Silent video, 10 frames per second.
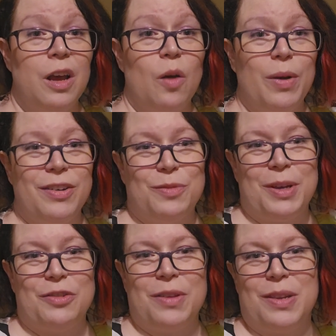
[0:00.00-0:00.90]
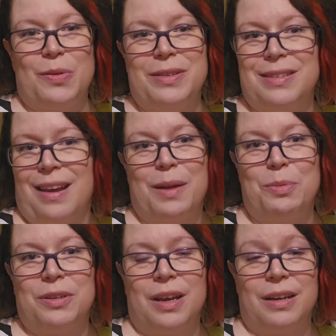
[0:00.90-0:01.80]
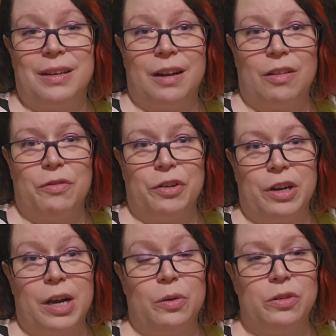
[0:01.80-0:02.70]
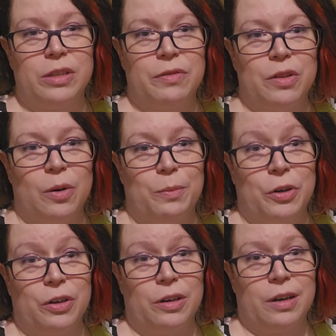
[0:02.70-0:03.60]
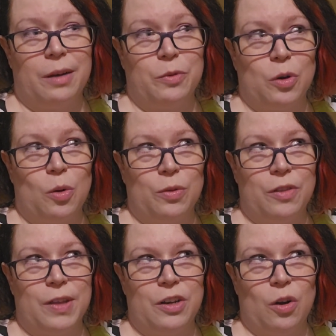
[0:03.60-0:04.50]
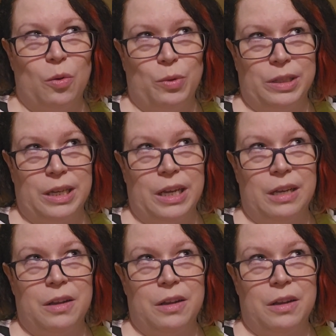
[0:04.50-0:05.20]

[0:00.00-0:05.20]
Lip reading: A way to just make sure they don't escape and get all over your house, even though I'm told that they don't really